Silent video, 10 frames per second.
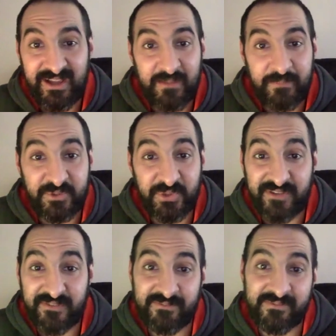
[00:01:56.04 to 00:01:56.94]

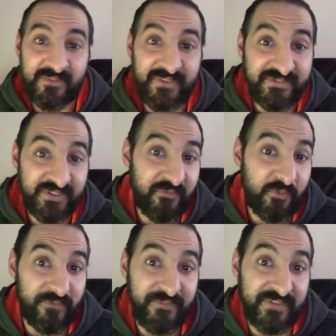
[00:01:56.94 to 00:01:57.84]
between
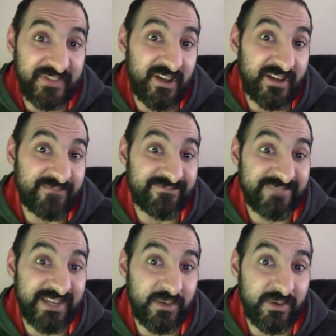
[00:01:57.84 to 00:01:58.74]
54 and 59
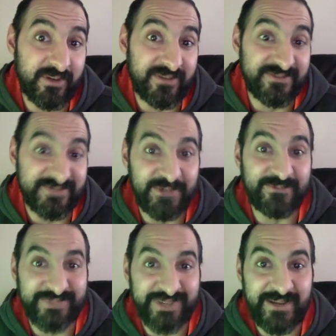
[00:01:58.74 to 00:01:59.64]
kilo class. So
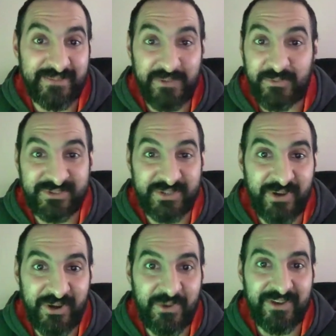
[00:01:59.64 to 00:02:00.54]
um, yeah, we'll see where
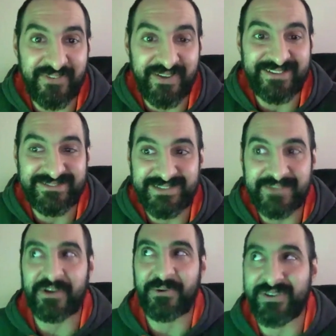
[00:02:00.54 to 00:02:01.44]
I qualify
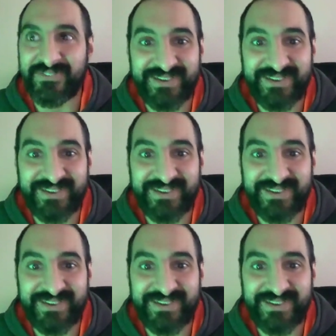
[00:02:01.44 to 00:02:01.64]
if I qualify.